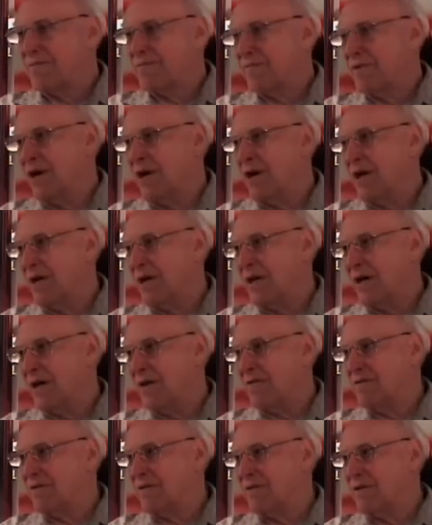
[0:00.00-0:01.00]
gone
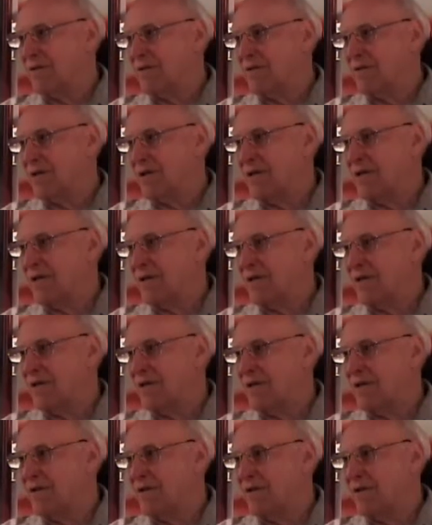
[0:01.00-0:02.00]
now, so mm -hmm. that, mm-hmm. uh,
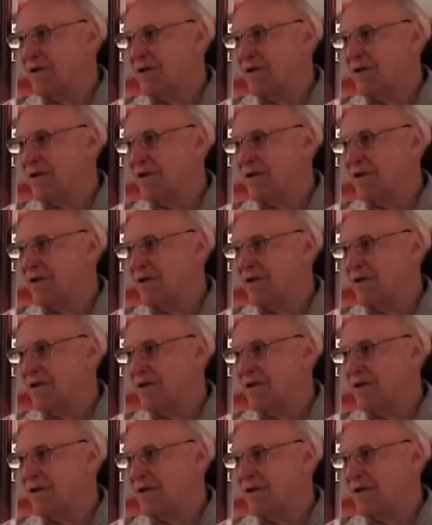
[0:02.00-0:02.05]
there's